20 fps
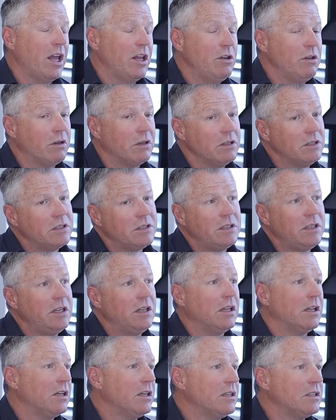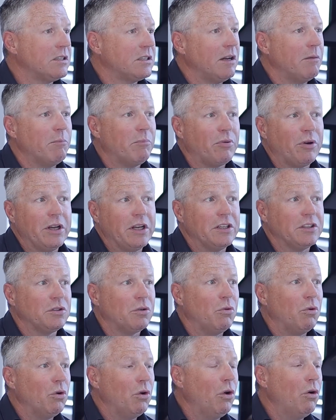You can see that his thumbprint is
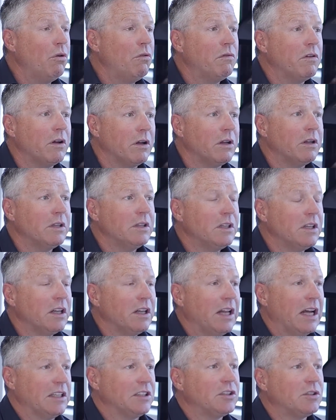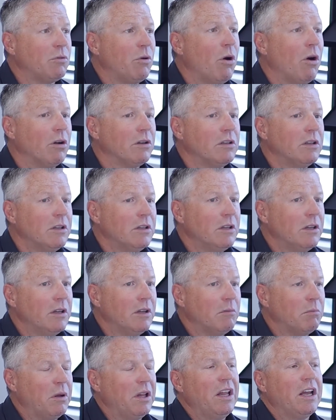all over that squad.
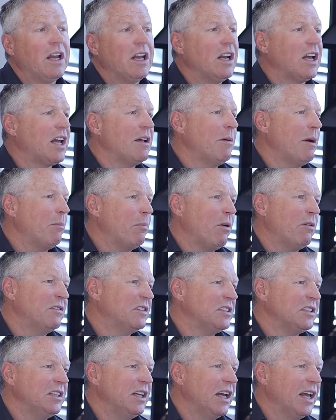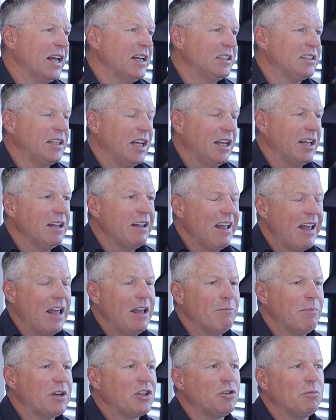But they're going to come up, obviously, against a
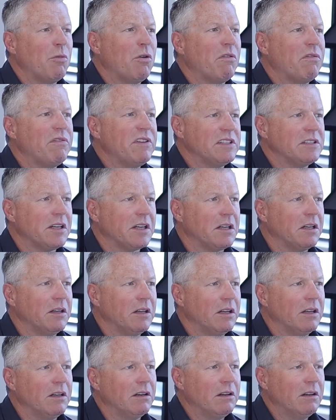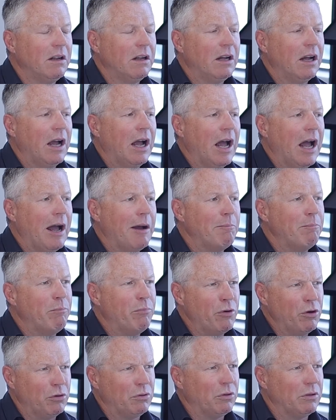much more physical,
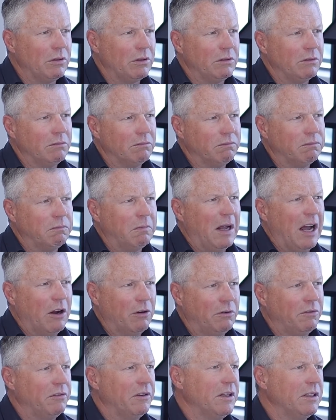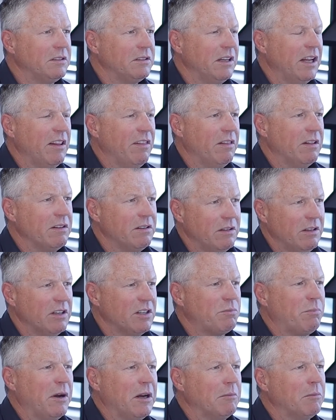brutal outfit in the
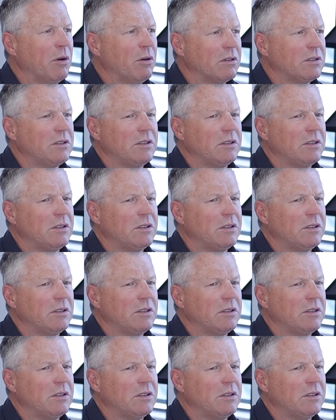Springboks.